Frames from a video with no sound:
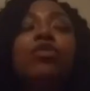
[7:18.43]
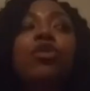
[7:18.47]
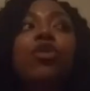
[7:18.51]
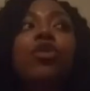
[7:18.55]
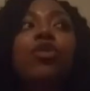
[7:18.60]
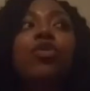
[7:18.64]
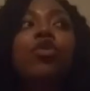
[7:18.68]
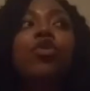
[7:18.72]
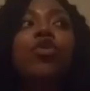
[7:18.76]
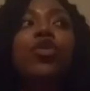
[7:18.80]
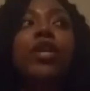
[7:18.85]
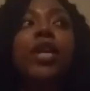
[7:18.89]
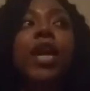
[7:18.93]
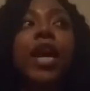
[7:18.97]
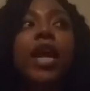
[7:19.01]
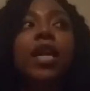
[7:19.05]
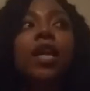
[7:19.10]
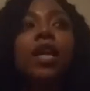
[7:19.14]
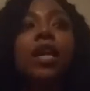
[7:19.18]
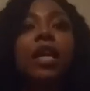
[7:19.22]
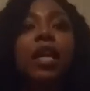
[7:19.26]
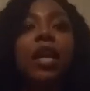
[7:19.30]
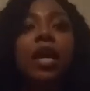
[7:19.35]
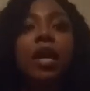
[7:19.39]
created
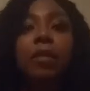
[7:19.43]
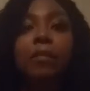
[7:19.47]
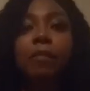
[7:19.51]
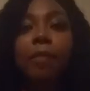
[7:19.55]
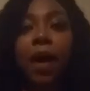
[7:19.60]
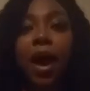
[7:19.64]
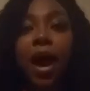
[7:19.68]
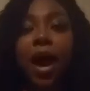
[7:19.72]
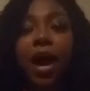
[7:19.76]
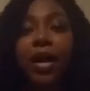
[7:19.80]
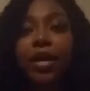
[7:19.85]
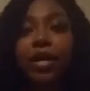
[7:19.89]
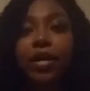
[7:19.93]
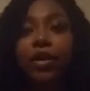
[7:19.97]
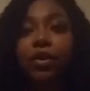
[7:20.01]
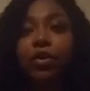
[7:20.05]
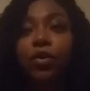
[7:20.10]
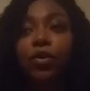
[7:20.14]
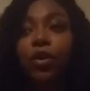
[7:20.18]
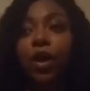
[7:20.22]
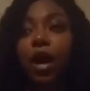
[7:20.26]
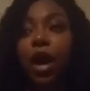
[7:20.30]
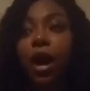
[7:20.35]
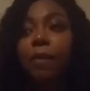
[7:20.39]
an empire,
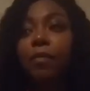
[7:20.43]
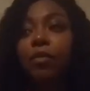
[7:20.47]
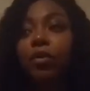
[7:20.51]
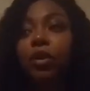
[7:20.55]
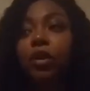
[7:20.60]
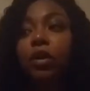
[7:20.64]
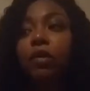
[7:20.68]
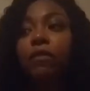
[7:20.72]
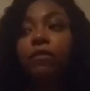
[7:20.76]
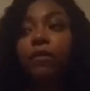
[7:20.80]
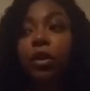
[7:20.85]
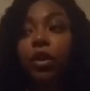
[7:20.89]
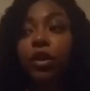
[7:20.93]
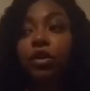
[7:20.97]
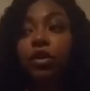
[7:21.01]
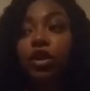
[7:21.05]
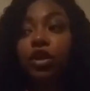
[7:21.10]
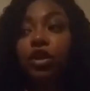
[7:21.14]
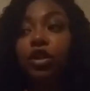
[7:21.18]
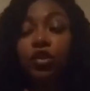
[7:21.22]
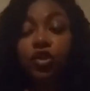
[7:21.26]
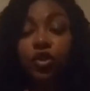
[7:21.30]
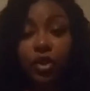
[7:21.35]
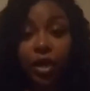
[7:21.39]
or I'm on a verge of
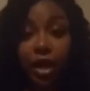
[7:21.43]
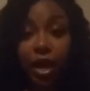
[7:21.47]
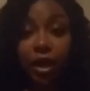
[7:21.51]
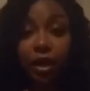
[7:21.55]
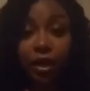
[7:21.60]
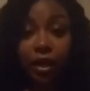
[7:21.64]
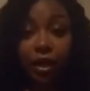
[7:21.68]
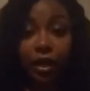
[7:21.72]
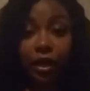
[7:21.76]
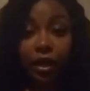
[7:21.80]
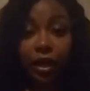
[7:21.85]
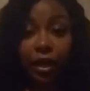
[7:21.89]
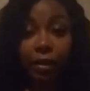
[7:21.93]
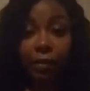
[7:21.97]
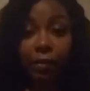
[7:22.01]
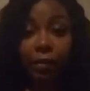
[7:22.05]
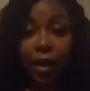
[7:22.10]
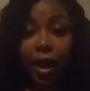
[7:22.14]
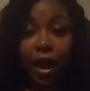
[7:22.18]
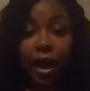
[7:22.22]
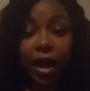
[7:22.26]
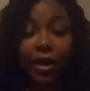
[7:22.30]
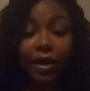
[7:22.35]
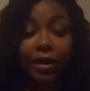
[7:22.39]
creating an
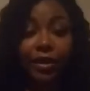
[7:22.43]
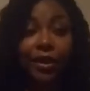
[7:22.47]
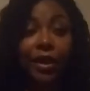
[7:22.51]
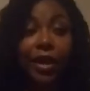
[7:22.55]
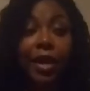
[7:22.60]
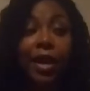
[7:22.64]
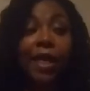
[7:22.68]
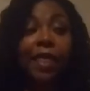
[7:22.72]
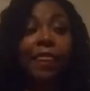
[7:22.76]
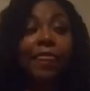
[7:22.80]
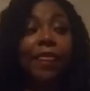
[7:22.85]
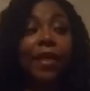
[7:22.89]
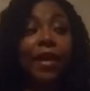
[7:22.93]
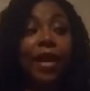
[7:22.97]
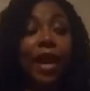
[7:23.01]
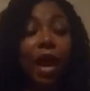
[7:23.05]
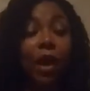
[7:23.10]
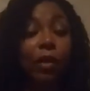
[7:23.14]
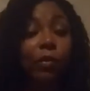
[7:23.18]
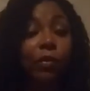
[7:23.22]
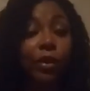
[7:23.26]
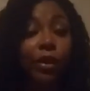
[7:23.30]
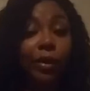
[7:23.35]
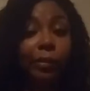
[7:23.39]
empire, then I
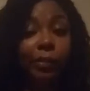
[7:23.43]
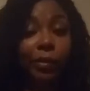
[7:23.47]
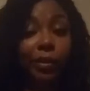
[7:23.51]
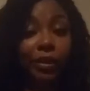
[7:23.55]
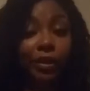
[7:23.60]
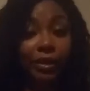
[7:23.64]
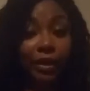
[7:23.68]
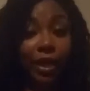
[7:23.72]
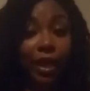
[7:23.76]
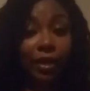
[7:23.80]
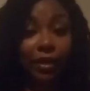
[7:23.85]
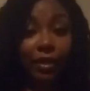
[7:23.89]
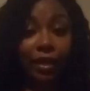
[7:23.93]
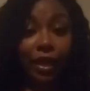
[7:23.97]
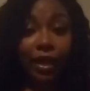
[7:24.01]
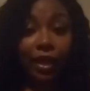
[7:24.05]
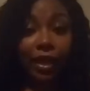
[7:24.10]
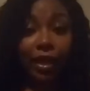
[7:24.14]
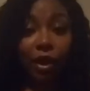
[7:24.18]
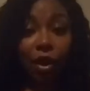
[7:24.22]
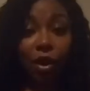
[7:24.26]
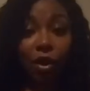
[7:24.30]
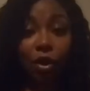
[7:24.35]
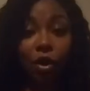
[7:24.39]
want to protect that at
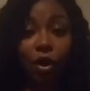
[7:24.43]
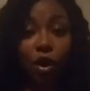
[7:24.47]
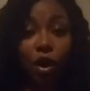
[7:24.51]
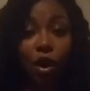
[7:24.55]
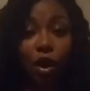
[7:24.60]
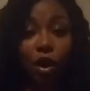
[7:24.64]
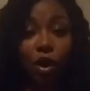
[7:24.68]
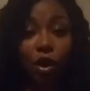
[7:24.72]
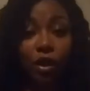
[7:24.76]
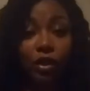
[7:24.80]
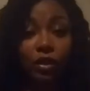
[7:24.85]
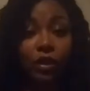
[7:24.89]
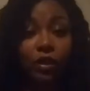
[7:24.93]
all costs.